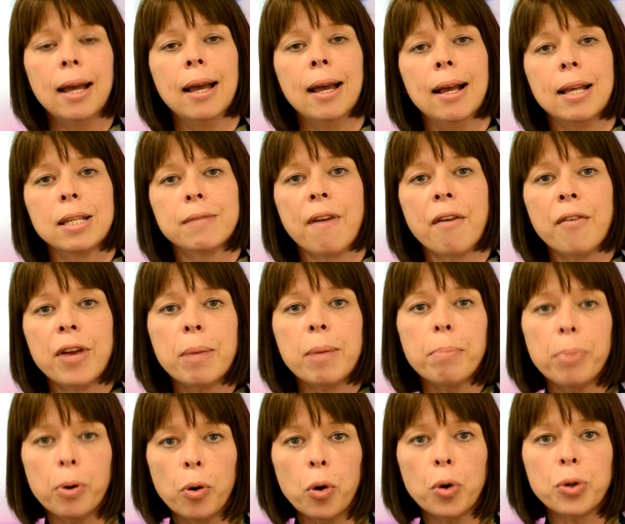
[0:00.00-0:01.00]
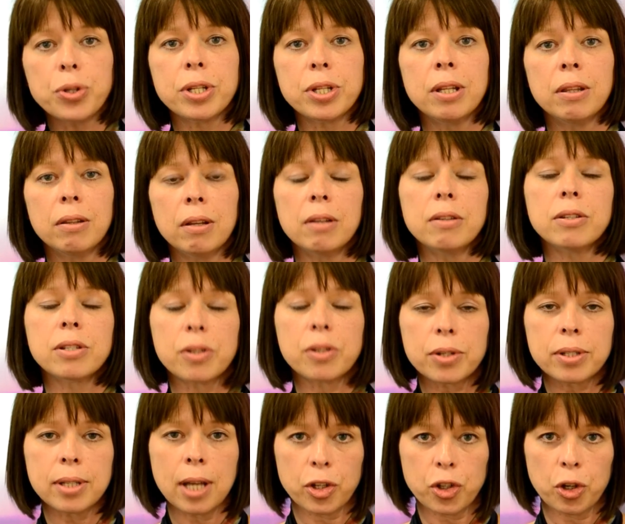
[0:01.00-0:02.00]
It's very important that
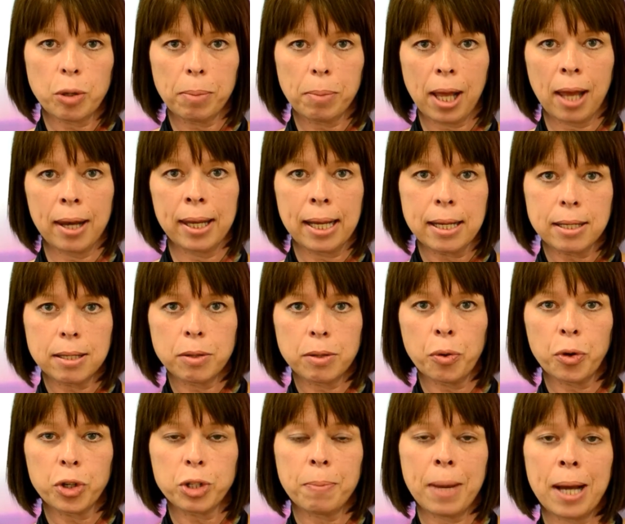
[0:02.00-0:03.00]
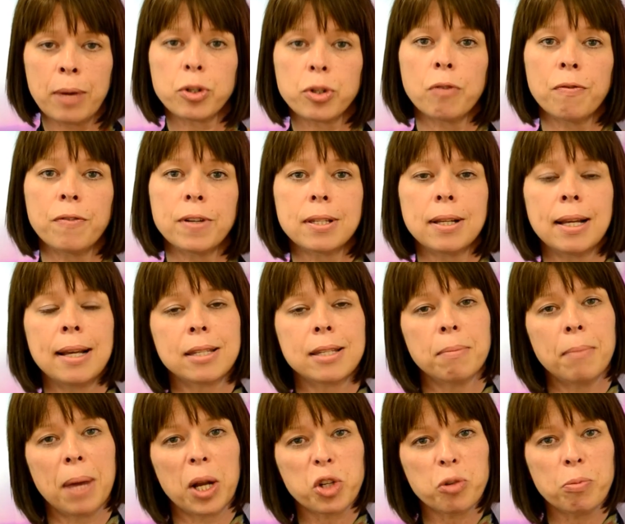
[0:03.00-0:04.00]
succession planning is thought about. Obviously, as a
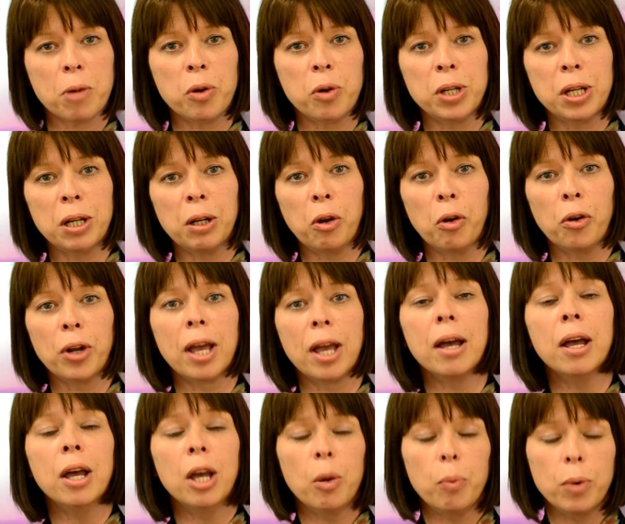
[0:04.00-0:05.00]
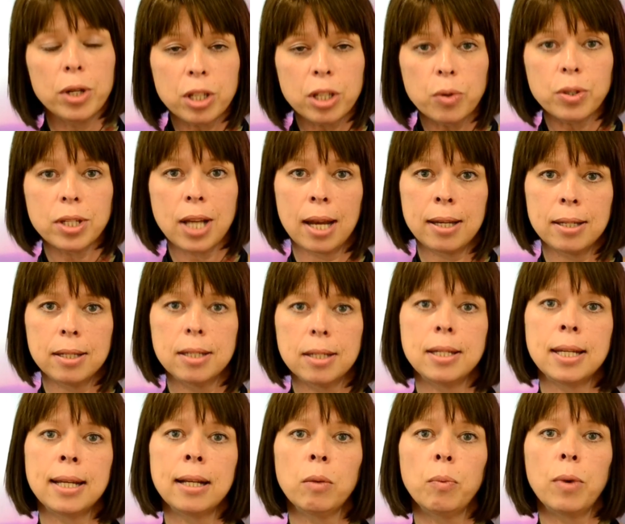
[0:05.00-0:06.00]
matrimonial lawyer, we do tend to
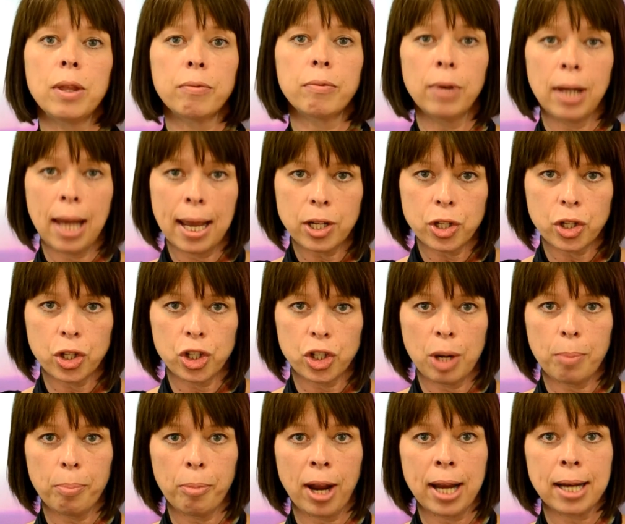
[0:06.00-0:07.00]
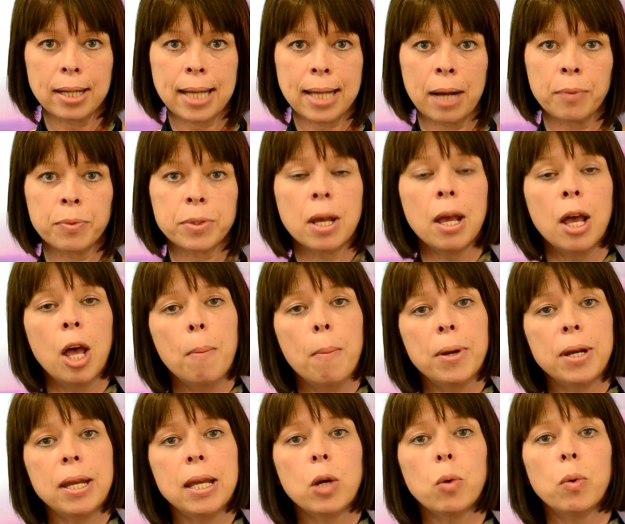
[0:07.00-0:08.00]
deal with relationship breakdowns, but
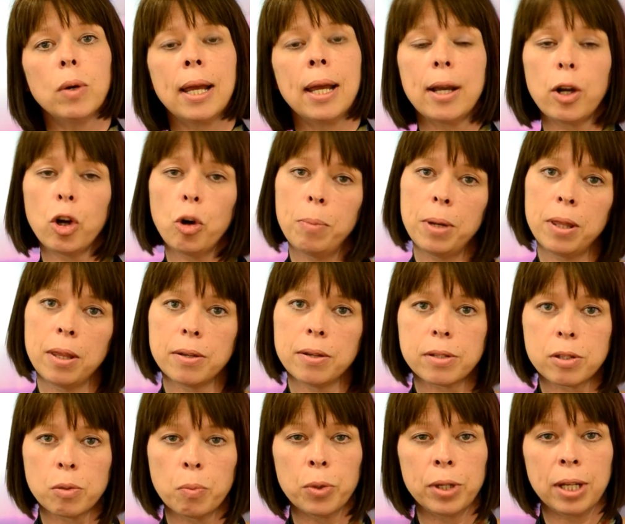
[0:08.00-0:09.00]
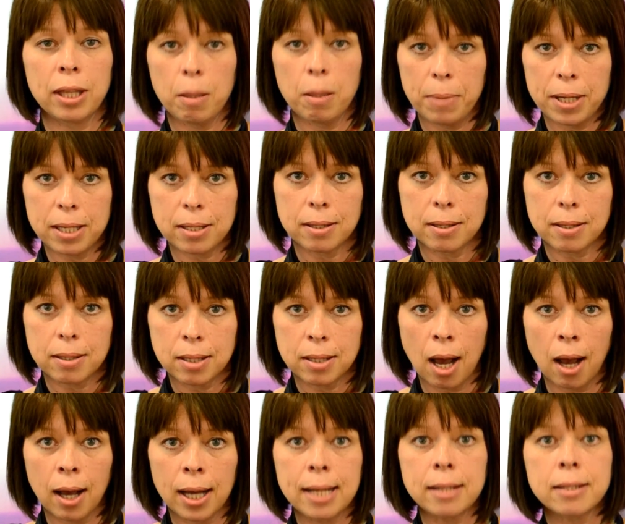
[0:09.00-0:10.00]
equally it could be that someone in the business
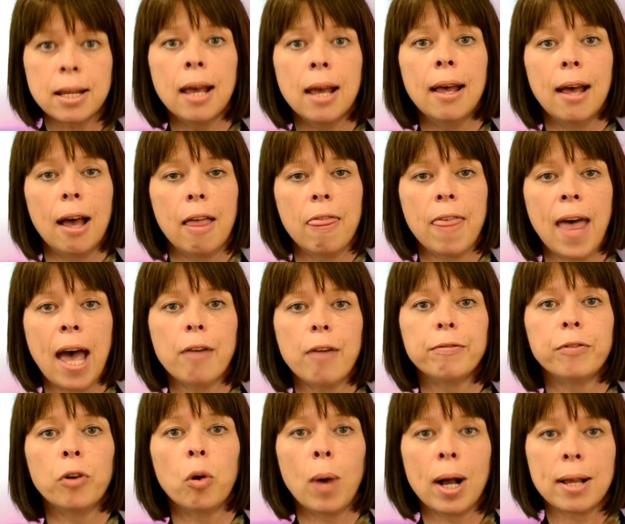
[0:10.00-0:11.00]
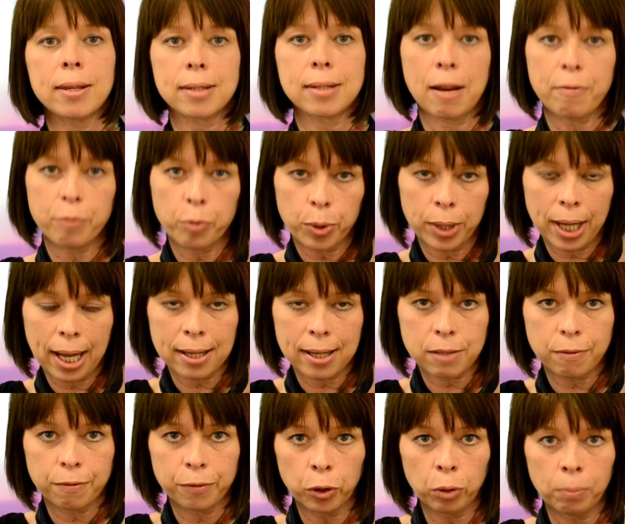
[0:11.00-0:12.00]
dies, and therefore whilst everyone has
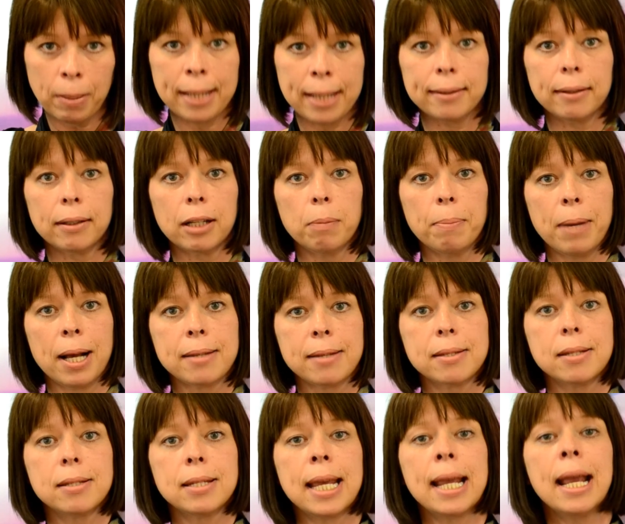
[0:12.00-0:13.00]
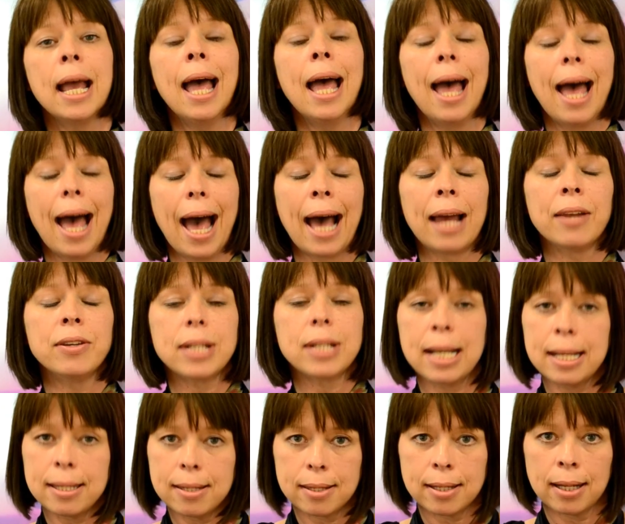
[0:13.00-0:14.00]
full mental capacity and
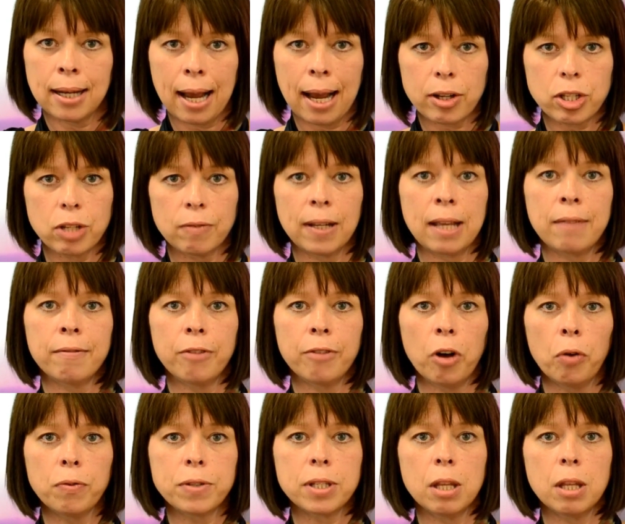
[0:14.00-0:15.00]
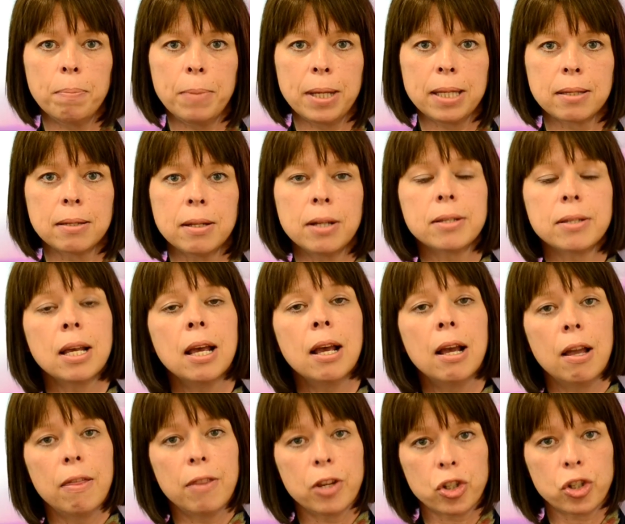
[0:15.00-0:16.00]
is still actively involved in the business,
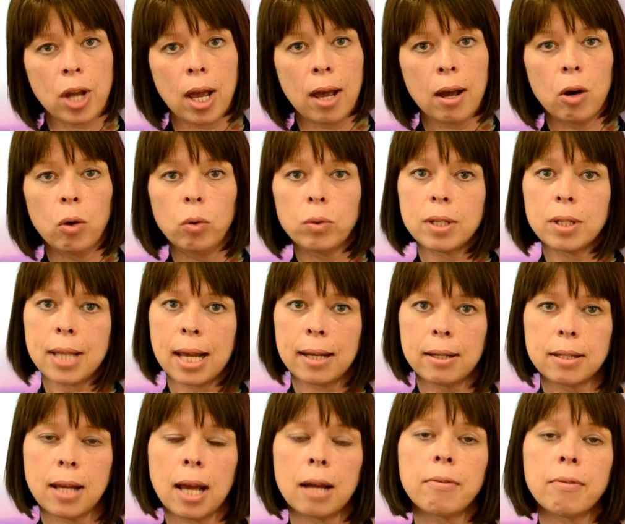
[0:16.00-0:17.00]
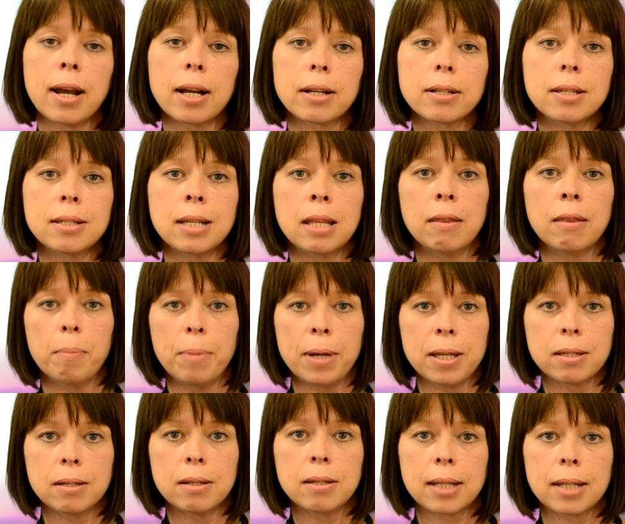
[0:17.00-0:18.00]
the shareholders and directors in the
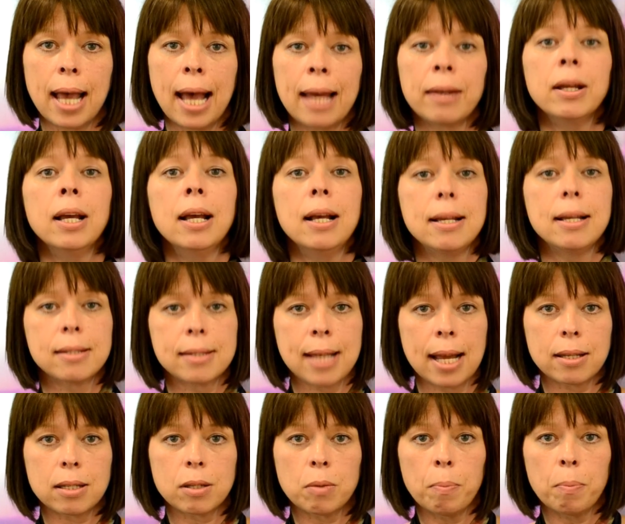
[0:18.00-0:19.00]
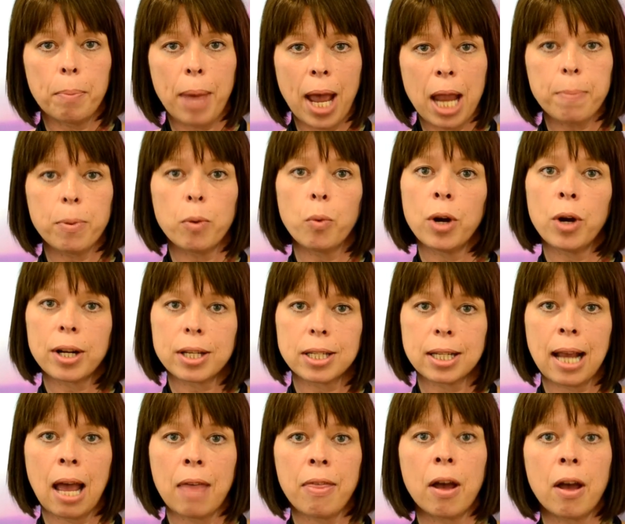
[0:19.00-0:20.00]
business can set some paperwork
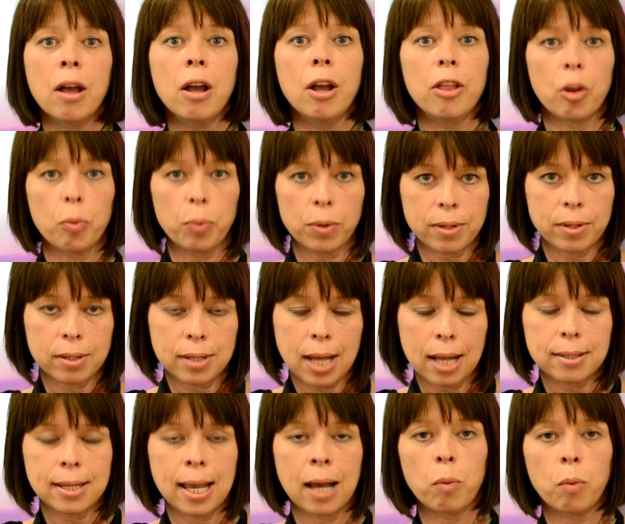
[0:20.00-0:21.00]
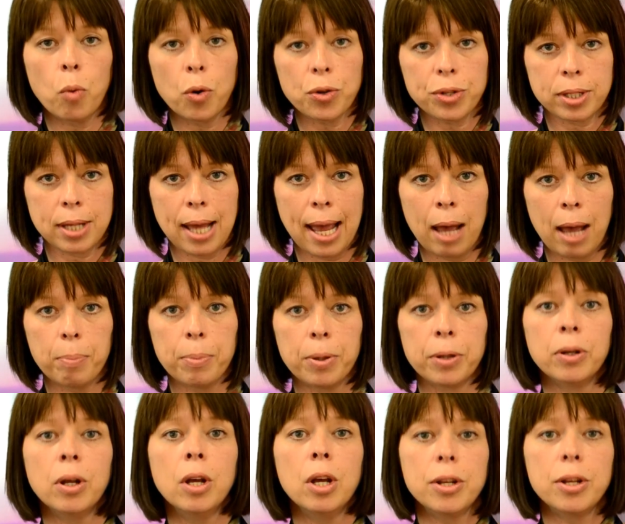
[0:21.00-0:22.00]
together that will set out what's to happen
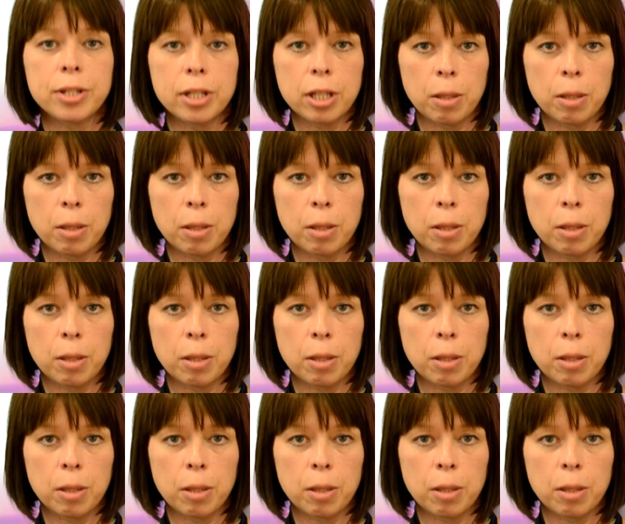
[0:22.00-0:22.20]
to the